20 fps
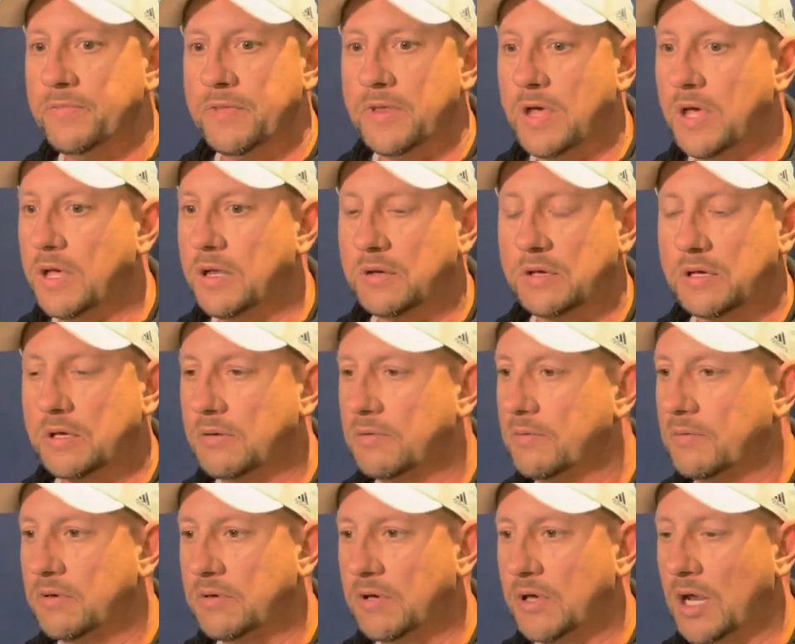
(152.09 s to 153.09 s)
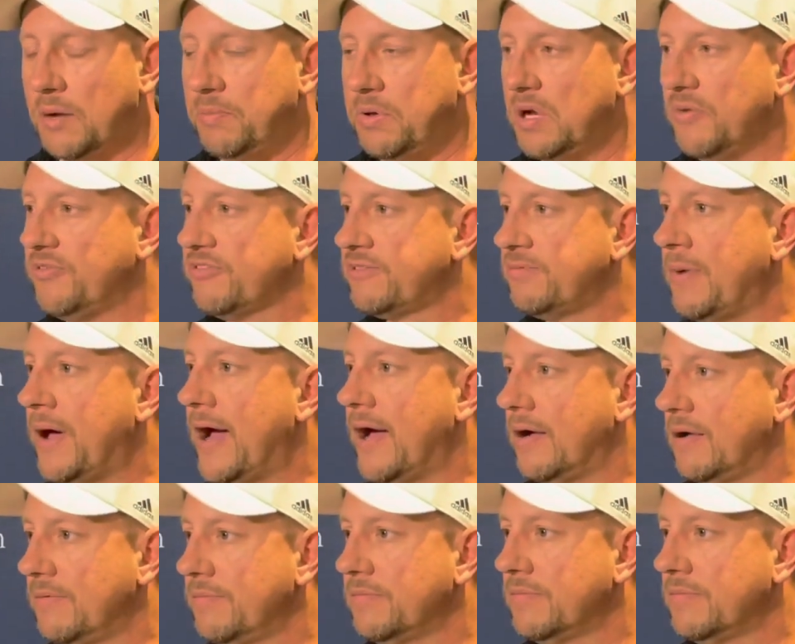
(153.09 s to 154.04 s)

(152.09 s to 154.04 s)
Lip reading: and got a beautiful smile.